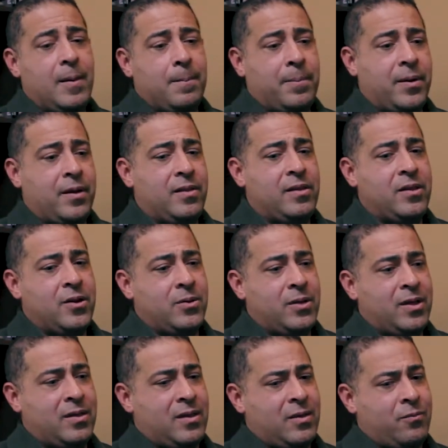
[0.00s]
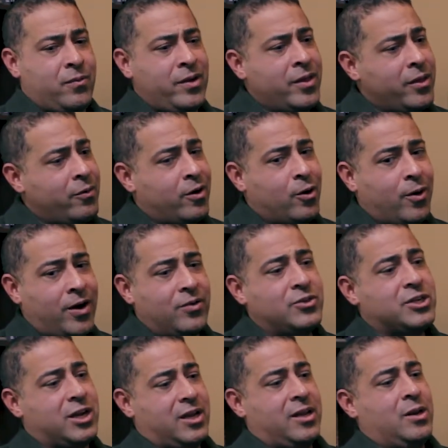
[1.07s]
But, it really requires
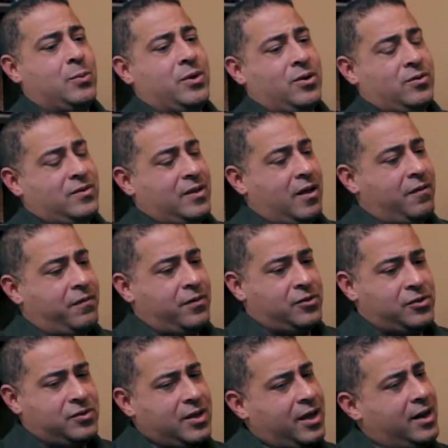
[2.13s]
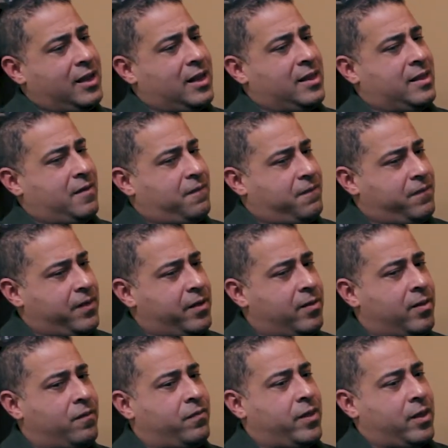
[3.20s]
checking in with yourself and just kind of getting that
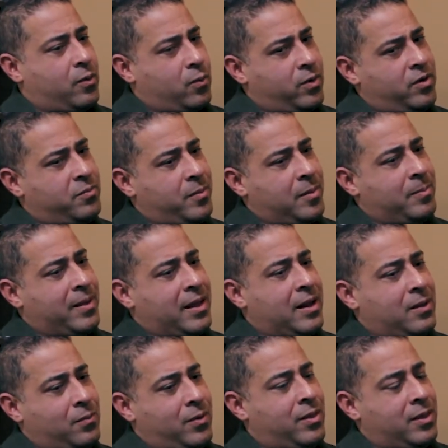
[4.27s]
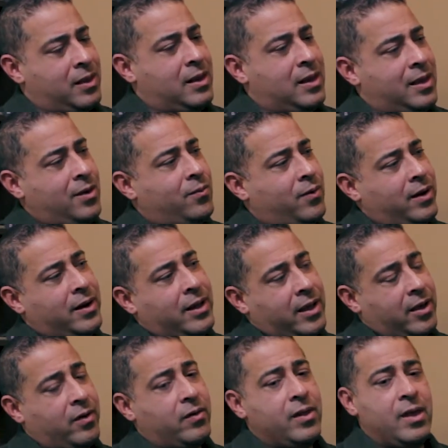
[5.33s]
feel of what does my body really need right
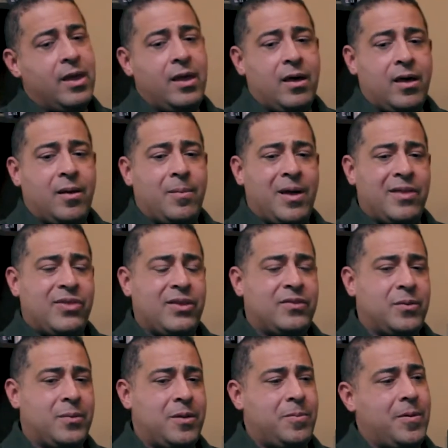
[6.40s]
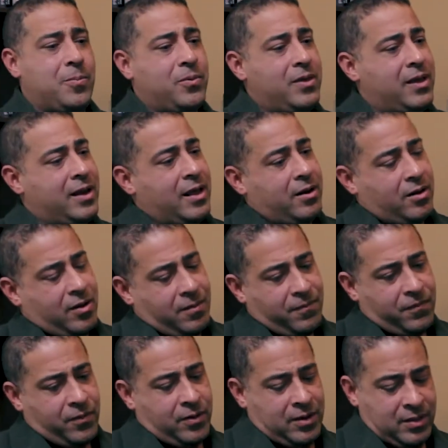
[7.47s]
now? I think so many people eat out of
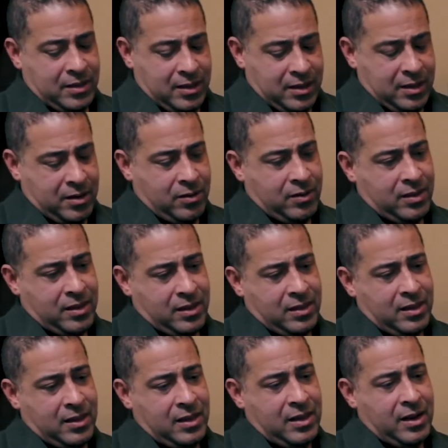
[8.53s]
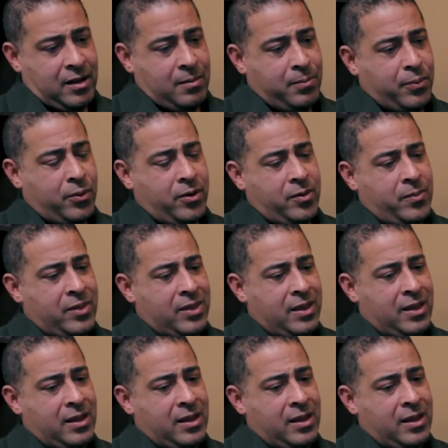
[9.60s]
comfort, and they eat out of boredom, and they